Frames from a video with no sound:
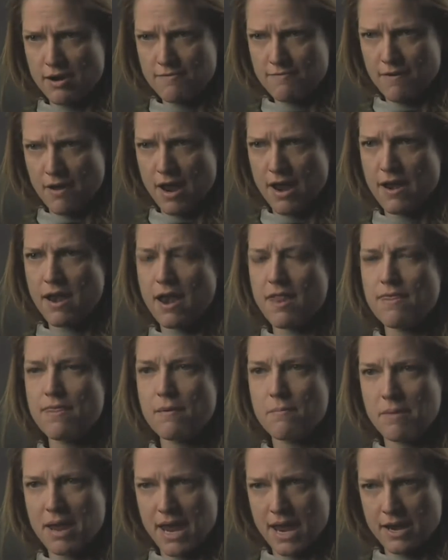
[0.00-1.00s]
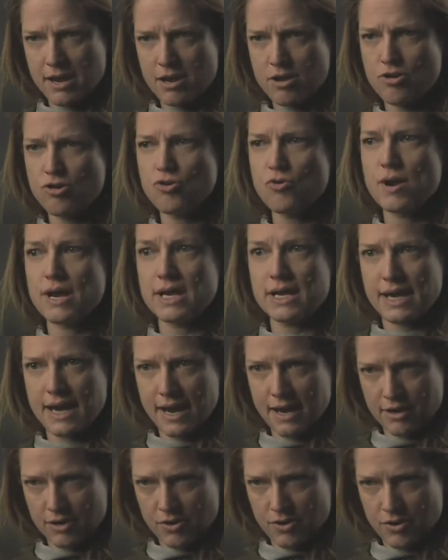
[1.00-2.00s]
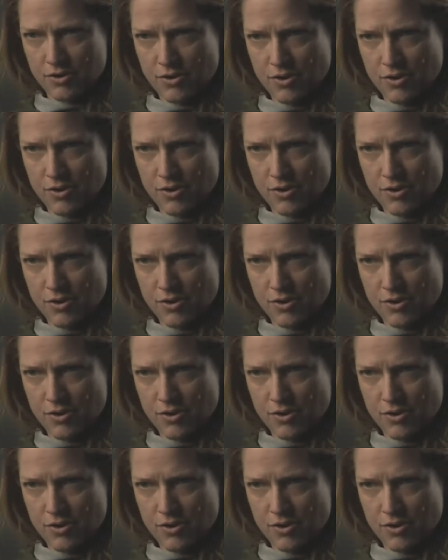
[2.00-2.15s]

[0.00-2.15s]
to find the man who had attacked her.